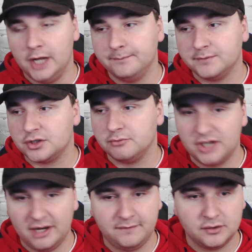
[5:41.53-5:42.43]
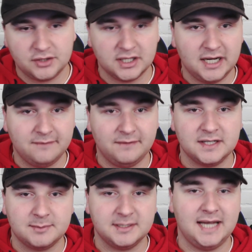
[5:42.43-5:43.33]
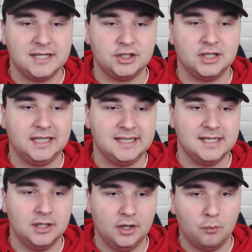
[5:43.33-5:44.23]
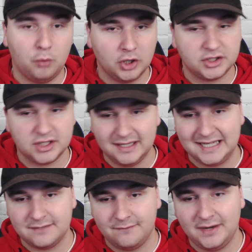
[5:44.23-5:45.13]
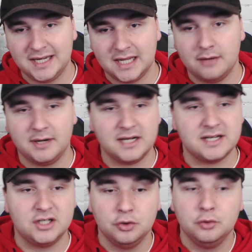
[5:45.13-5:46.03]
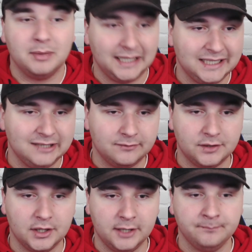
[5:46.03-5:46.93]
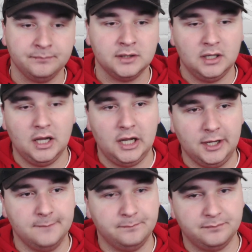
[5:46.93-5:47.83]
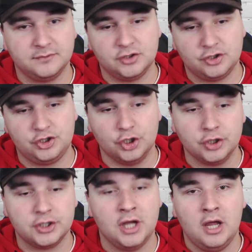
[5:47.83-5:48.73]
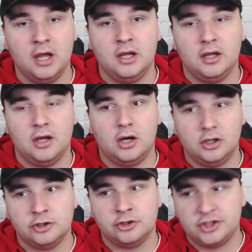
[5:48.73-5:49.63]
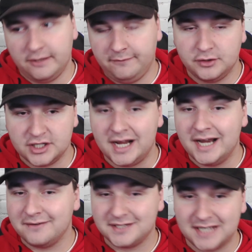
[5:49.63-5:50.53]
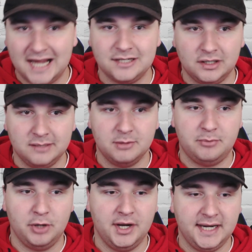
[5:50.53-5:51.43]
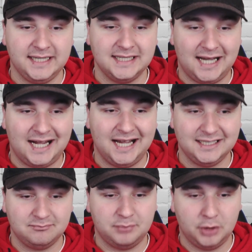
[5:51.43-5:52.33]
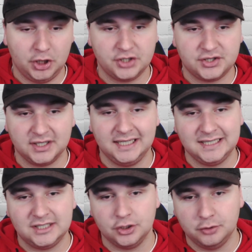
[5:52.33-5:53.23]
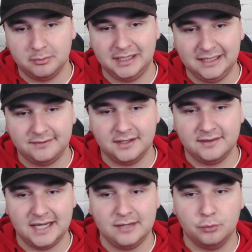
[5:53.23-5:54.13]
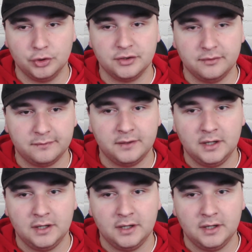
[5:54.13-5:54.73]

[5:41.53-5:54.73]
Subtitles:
some Sheffield United fans potentially watching this video. And I do believe that should Sheffield United have signed Ollie McBurnie, I personally do believe that they would have...